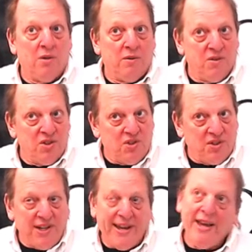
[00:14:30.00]

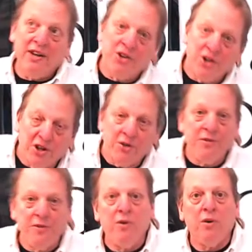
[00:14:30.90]
standard
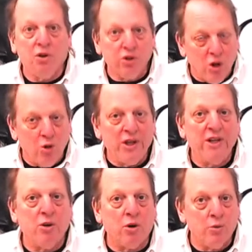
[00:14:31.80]
cloning
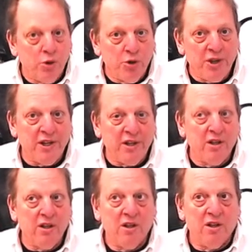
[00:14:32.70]
or rooting
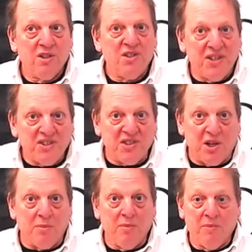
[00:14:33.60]

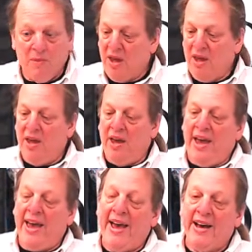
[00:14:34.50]
system
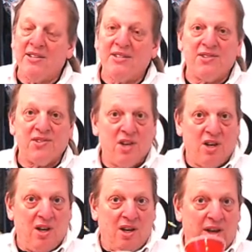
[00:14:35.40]
has
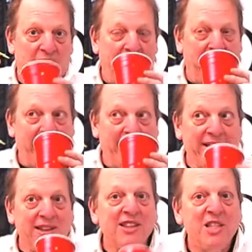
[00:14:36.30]
a
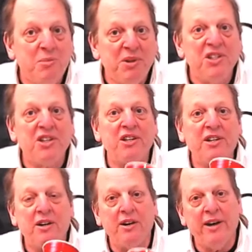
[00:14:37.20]
limited
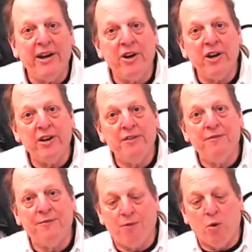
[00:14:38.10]
area
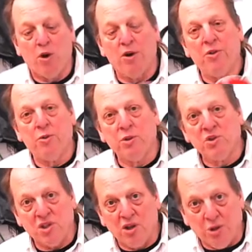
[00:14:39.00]
for the roots to
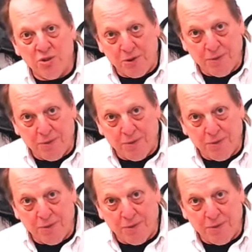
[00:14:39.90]
go to.